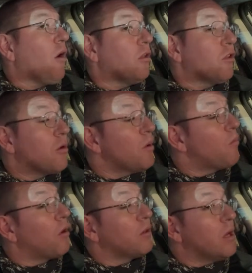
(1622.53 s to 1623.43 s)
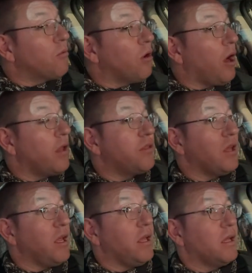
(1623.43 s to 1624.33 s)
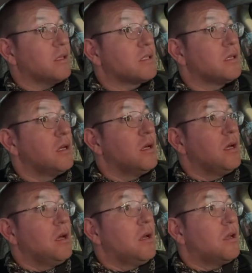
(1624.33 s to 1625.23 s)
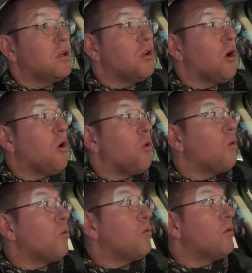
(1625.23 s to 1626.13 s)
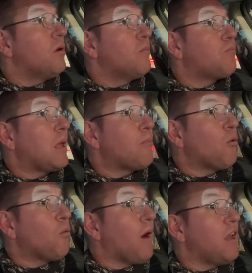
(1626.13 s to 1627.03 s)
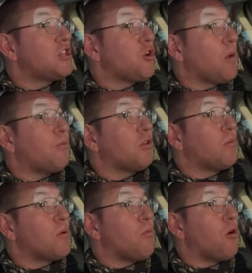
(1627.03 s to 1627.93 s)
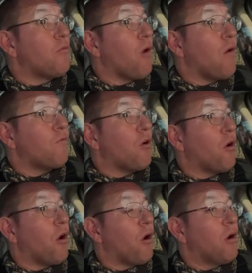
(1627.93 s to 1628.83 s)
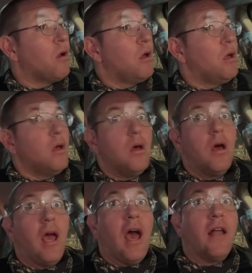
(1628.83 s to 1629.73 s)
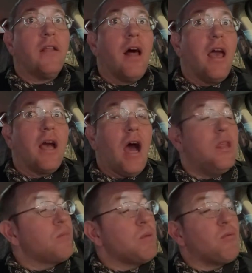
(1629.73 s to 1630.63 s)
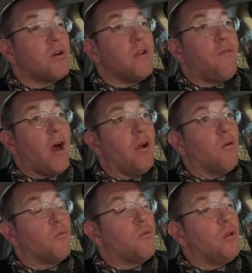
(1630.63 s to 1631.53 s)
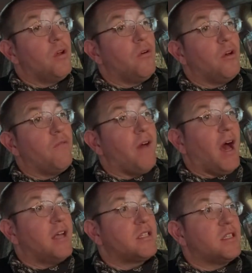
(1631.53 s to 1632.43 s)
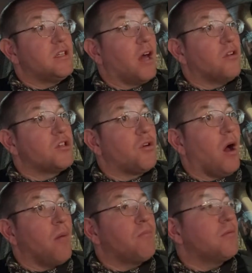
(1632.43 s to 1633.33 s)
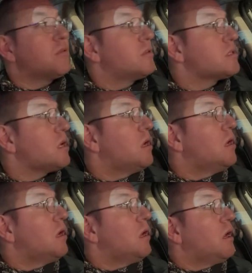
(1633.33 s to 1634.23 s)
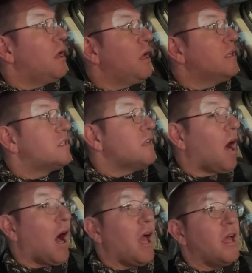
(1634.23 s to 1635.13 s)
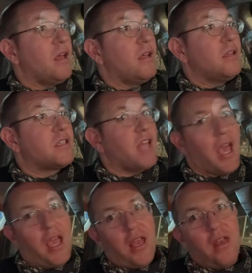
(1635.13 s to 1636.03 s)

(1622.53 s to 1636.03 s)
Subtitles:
a little bit more liberal on things, you know, people might have showed up a little bit more to vote for her. And like, I think people are going to find out really, really fast that Donald Trump is not sane.